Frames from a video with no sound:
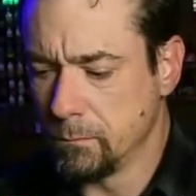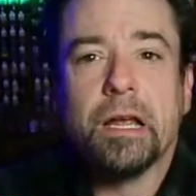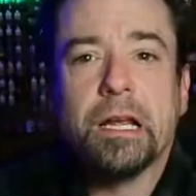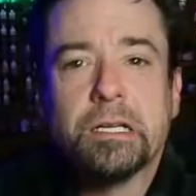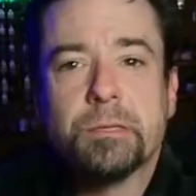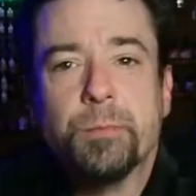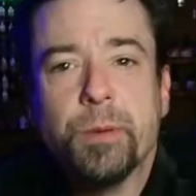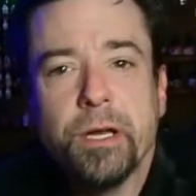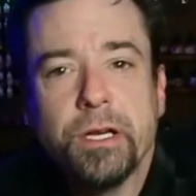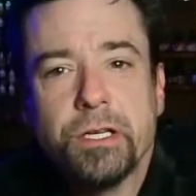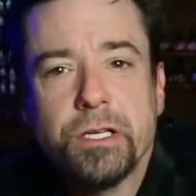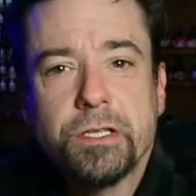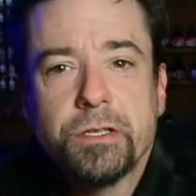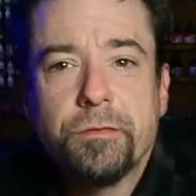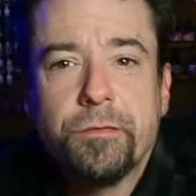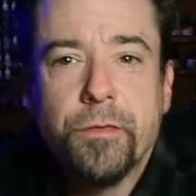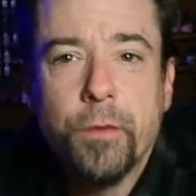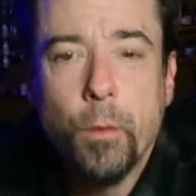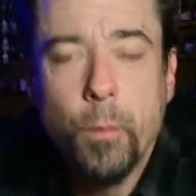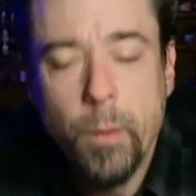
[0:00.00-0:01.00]
It's been just a
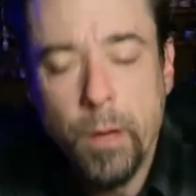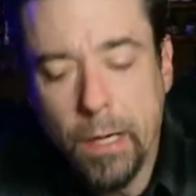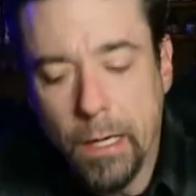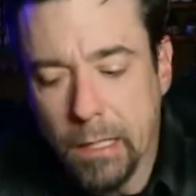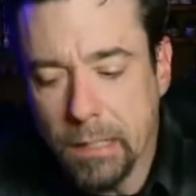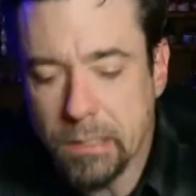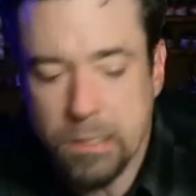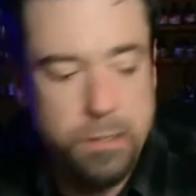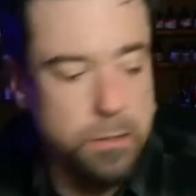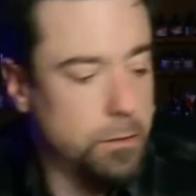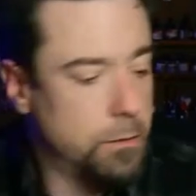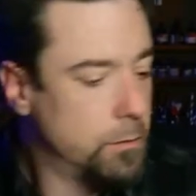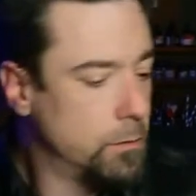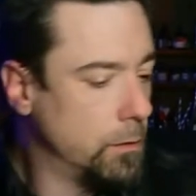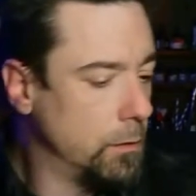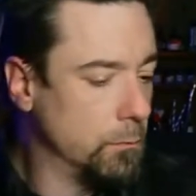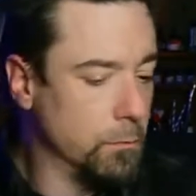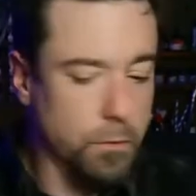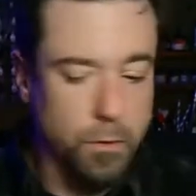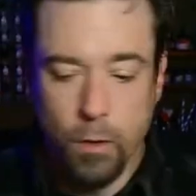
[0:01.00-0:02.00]
few minutes.
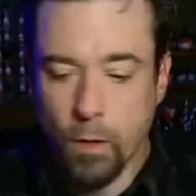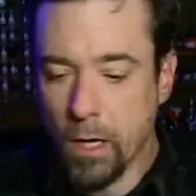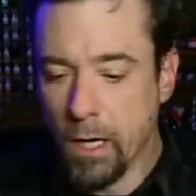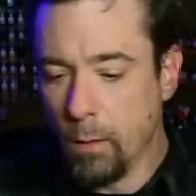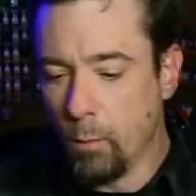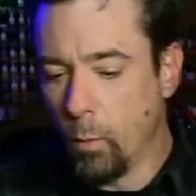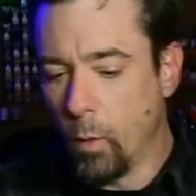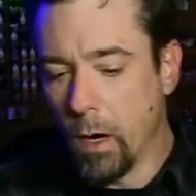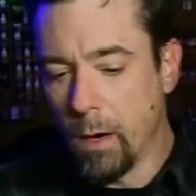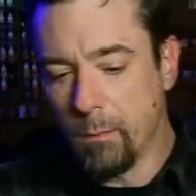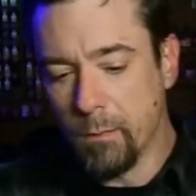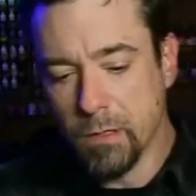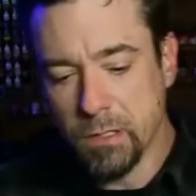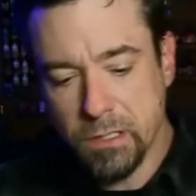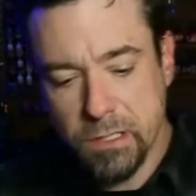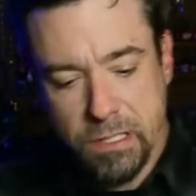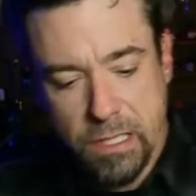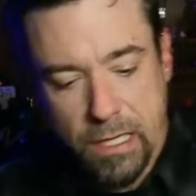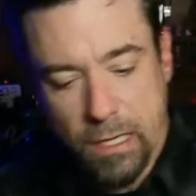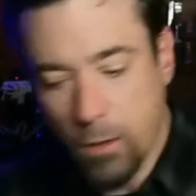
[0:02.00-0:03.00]
I'm gonna go ahead and wipe this
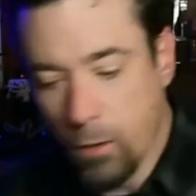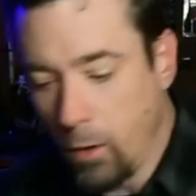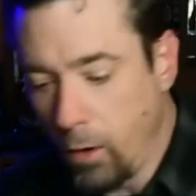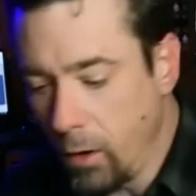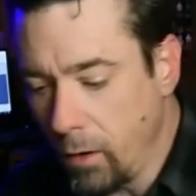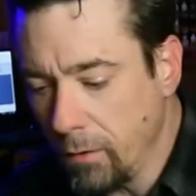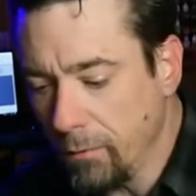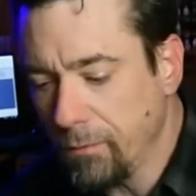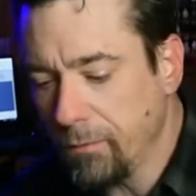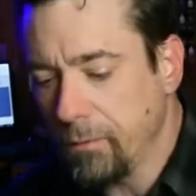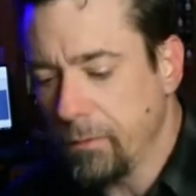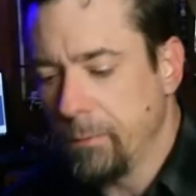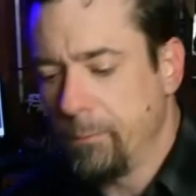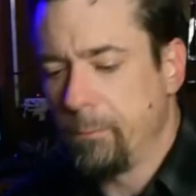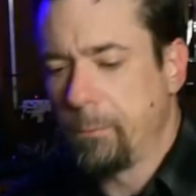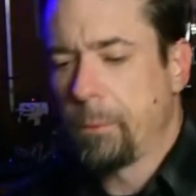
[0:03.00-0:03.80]
side off.